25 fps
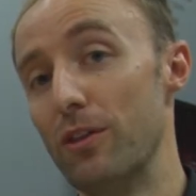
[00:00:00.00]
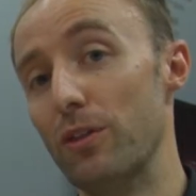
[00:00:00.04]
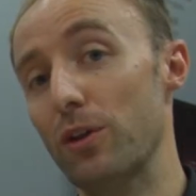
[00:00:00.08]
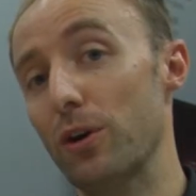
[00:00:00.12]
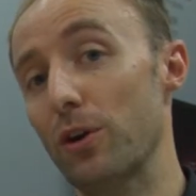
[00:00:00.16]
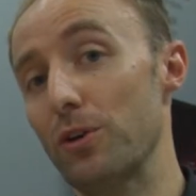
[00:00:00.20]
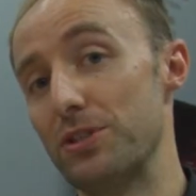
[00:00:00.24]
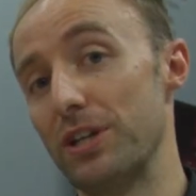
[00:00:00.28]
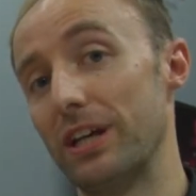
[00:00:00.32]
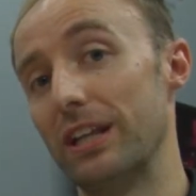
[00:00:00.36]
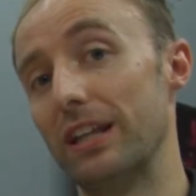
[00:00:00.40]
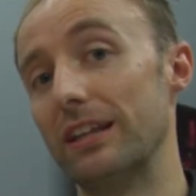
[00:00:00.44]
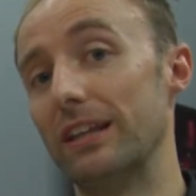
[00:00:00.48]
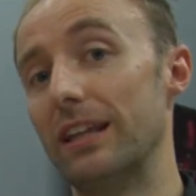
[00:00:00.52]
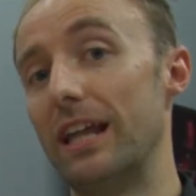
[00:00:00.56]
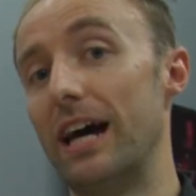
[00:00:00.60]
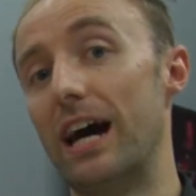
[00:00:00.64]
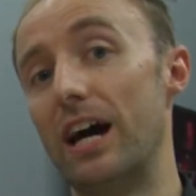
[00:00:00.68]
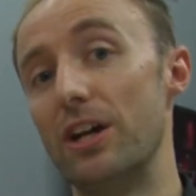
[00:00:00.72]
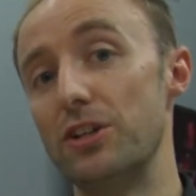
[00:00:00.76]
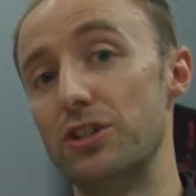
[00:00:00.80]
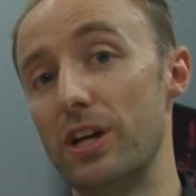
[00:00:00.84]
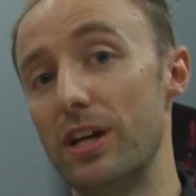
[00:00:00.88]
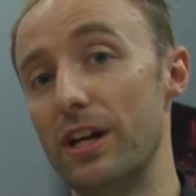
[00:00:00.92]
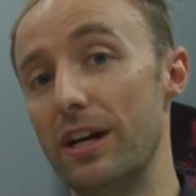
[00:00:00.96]
those
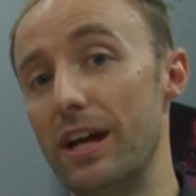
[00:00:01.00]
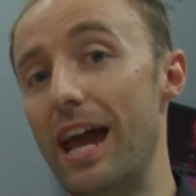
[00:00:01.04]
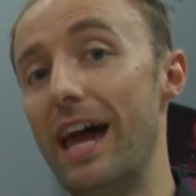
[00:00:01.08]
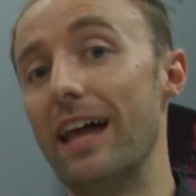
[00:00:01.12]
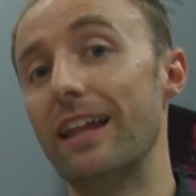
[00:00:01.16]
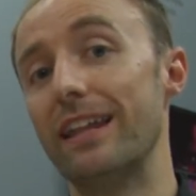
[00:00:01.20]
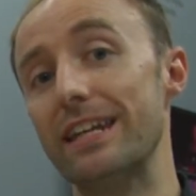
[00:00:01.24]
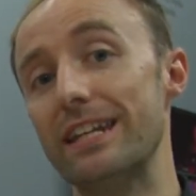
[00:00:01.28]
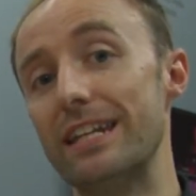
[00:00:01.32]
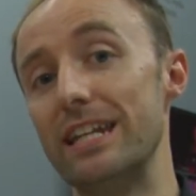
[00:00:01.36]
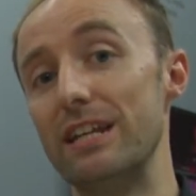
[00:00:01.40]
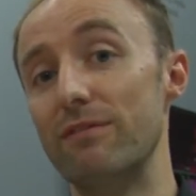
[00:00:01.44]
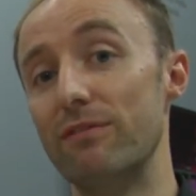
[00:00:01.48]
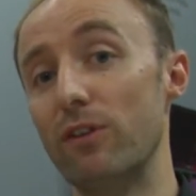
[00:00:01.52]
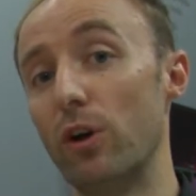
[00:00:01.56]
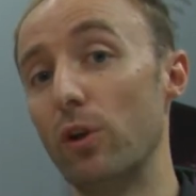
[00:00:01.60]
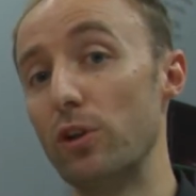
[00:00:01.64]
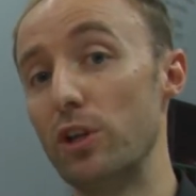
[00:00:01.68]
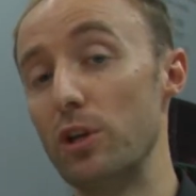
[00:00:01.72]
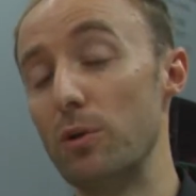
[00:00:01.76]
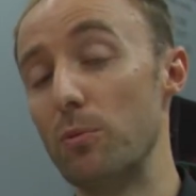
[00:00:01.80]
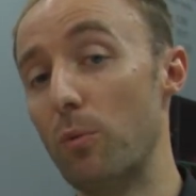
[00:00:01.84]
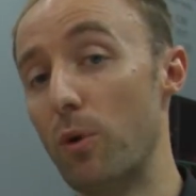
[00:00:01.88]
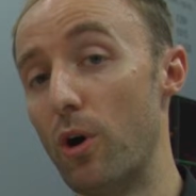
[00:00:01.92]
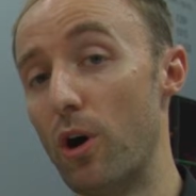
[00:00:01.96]
larger LED
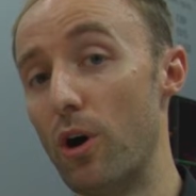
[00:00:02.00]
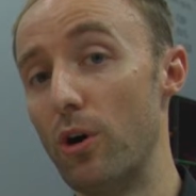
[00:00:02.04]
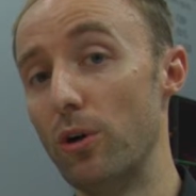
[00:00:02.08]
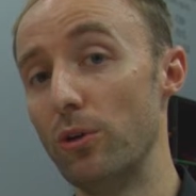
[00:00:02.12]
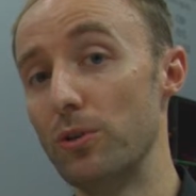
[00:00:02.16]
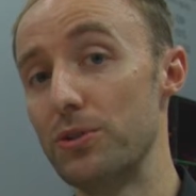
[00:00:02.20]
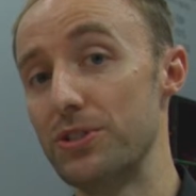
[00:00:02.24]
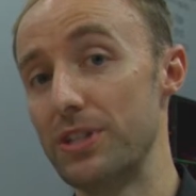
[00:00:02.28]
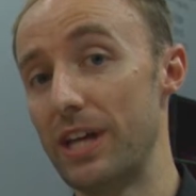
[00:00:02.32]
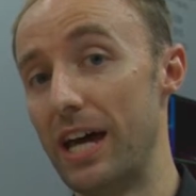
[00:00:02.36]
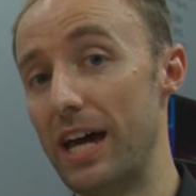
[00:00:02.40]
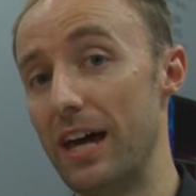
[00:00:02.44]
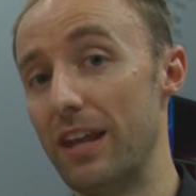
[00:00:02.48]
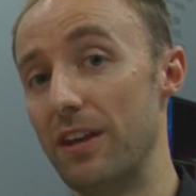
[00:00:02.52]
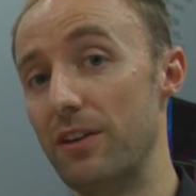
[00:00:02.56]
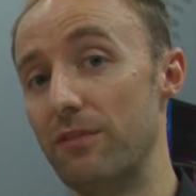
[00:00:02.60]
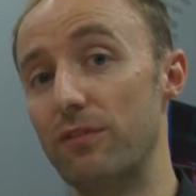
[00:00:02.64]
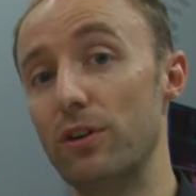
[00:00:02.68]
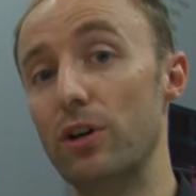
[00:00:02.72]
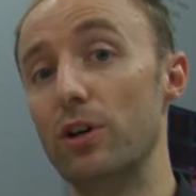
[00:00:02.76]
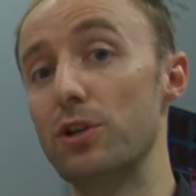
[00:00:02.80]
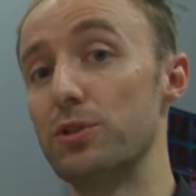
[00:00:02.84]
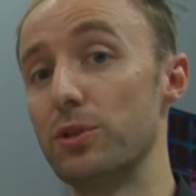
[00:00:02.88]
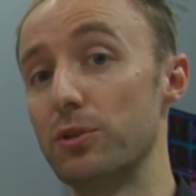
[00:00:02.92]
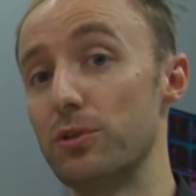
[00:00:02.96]
volume walls and
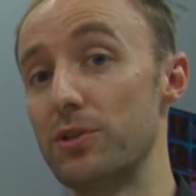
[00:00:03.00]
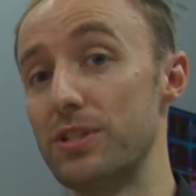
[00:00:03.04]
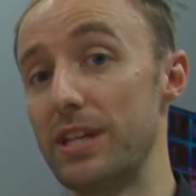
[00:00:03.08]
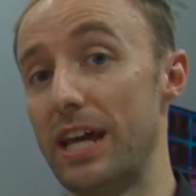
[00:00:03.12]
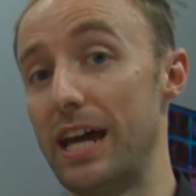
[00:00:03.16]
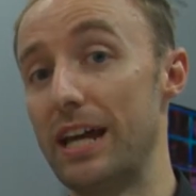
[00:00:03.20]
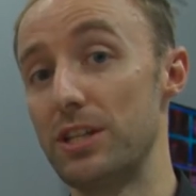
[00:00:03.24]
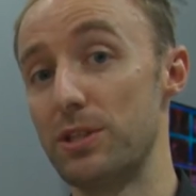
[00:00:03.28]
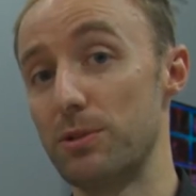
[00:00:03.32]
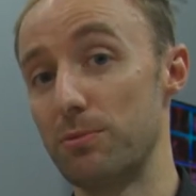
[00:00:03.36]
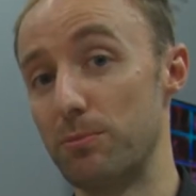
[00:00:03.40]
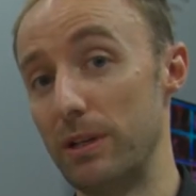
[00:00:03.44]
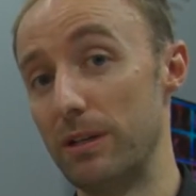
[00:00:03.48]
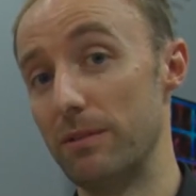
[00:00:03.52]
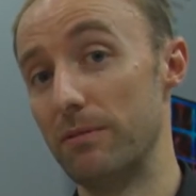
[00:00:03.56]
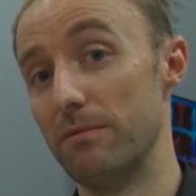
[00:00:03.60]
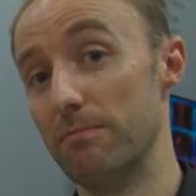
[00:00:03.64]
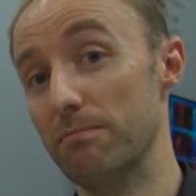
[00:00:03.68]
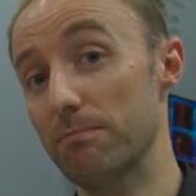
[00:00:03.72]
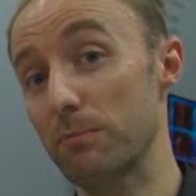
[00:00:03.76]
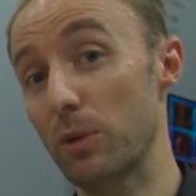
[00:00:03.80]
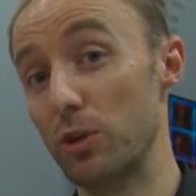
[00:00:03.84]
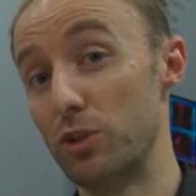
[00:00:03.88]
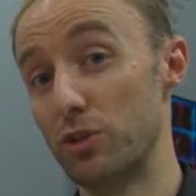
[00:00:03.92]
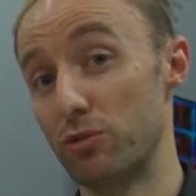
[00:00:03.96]
virtual sets with
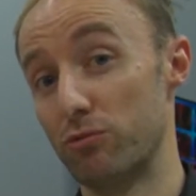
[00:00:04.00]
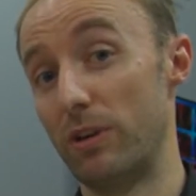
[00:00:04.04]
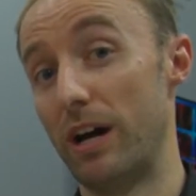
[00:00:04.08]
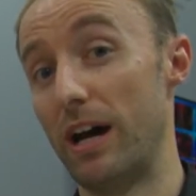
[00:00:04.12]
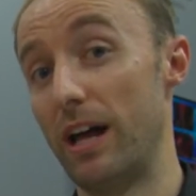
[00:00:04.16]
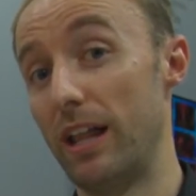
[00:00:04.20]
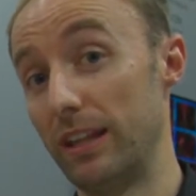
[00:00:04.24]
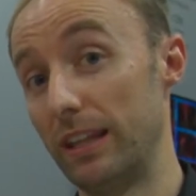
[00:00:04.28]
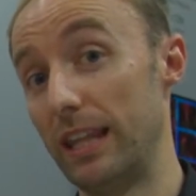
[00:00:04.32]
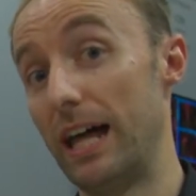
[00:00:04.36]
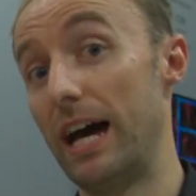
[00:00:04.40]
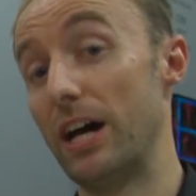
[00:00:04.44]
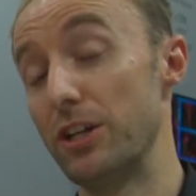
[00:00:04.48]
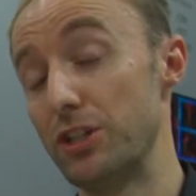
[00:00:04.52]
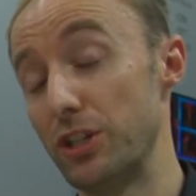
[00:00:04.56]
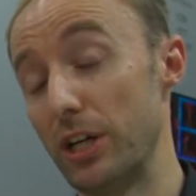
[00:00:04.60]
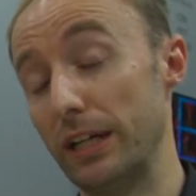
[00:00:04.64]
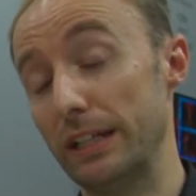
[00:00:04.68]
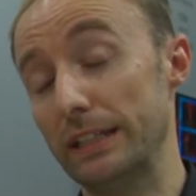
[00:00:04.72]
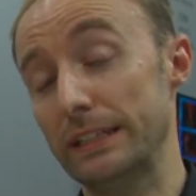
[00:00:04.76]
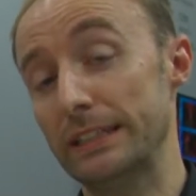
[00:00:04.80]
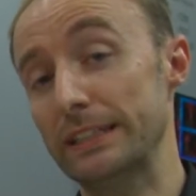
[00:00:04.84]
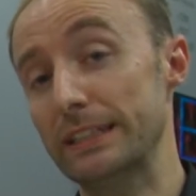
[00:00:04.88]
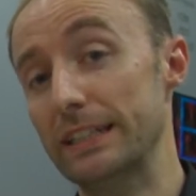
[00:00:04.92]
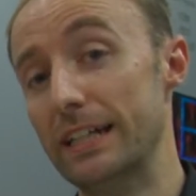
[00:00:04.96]
much
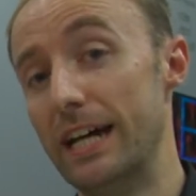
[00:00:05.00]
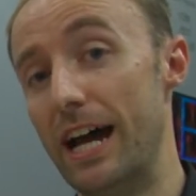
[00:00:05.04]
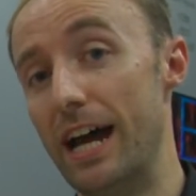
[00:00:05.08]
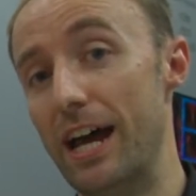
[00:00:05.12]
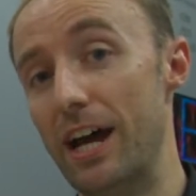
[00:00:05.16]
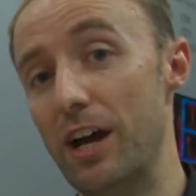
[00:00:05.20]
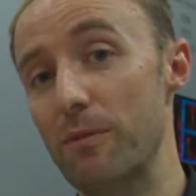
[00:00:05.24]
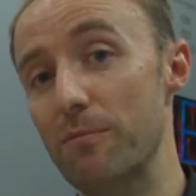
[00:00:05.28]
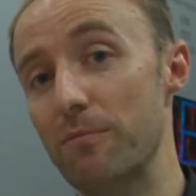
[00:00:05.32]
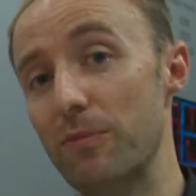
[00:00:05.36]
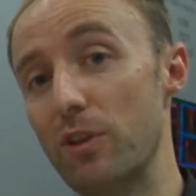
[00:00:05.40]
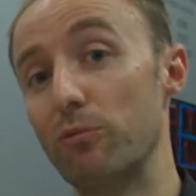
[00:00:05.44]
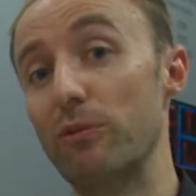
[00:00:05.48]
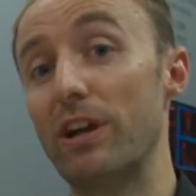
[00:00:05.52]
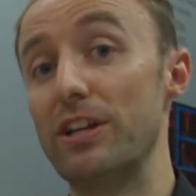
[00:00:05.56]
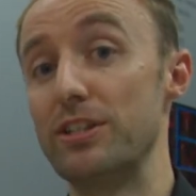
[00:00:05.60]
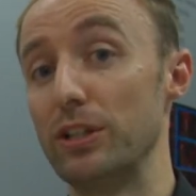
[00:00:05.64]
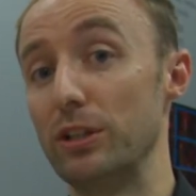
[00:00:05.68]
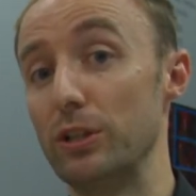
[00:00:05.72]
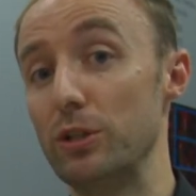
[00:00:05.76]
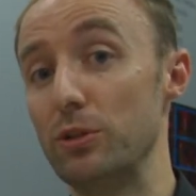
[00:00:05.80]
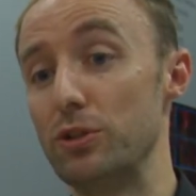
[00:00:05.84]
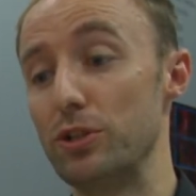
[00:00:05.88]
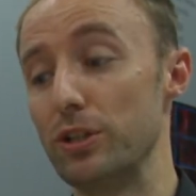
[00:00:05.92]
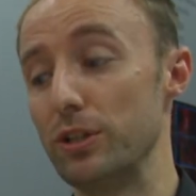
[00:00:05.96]
larger um,
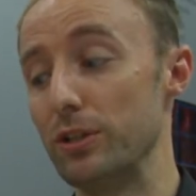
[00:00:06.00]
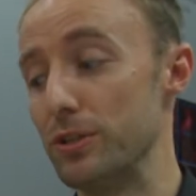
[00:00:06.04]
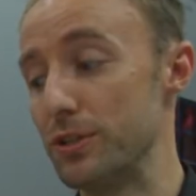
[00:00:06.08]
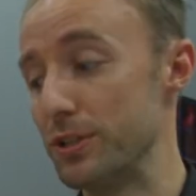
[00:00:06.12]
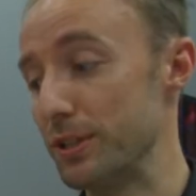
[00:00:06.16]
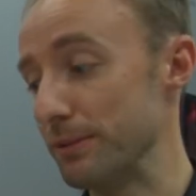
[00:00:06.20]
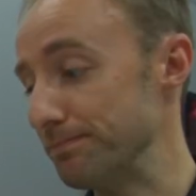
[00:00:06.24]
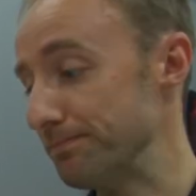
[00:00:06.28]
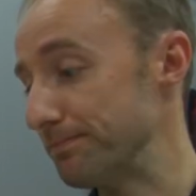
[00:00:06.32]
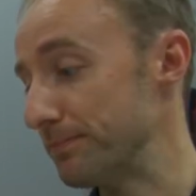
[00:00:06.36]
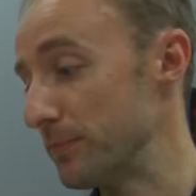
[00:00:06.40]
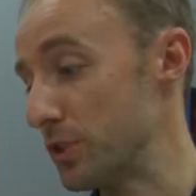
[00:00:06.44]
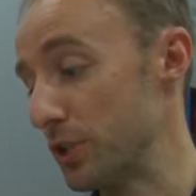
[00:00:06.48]
resolutions.